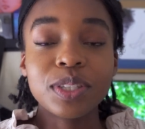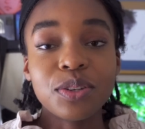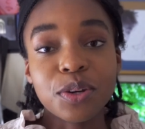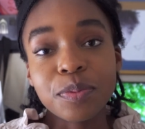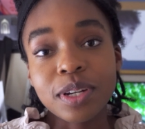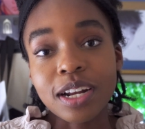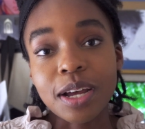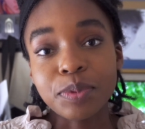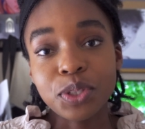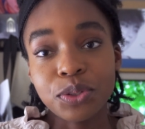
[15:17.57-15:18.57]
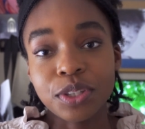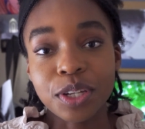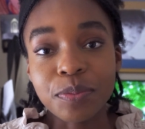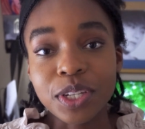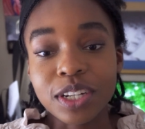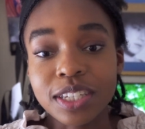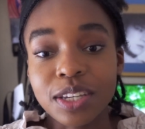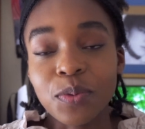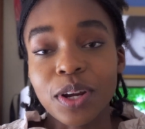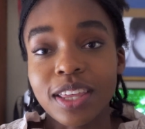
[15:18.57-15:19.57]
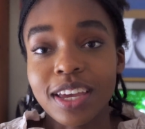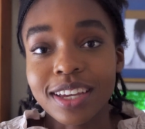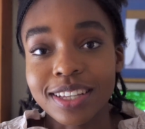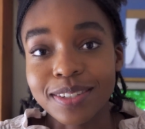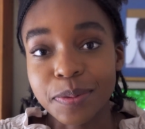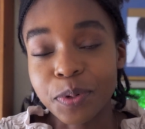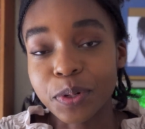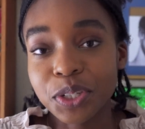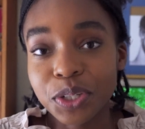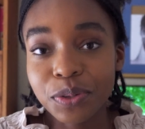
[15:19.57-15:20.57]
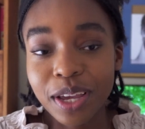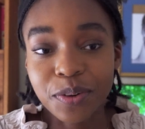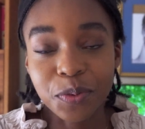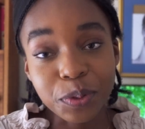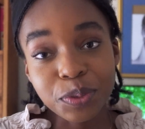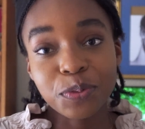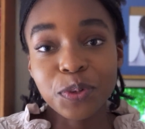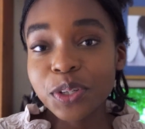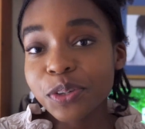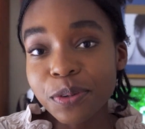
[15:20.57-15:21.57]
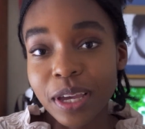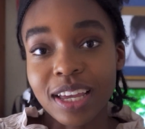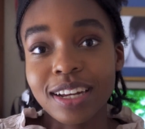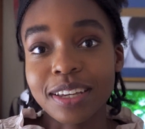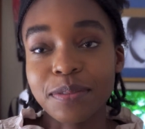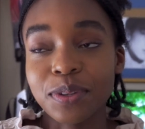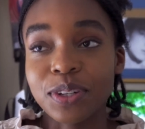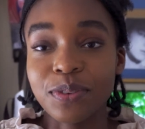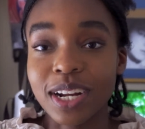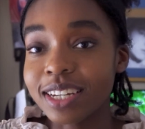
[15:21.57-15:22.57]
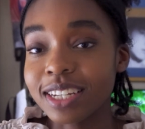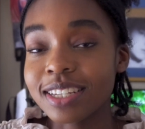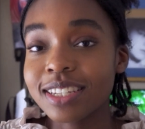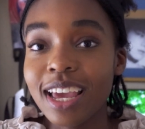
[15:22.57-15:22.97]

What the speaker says: Once you open it up to the community where they can support you and root for you and give you different ideas,